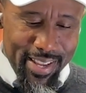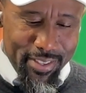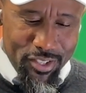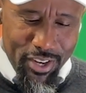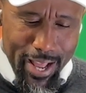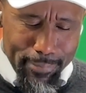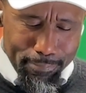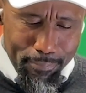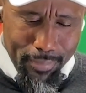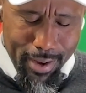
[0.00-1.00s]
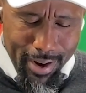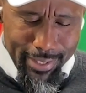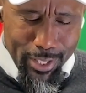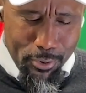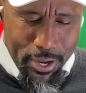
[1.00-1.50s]
in the chat.
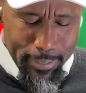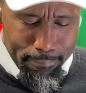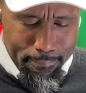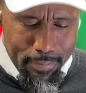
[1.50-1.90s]
Hallelujah.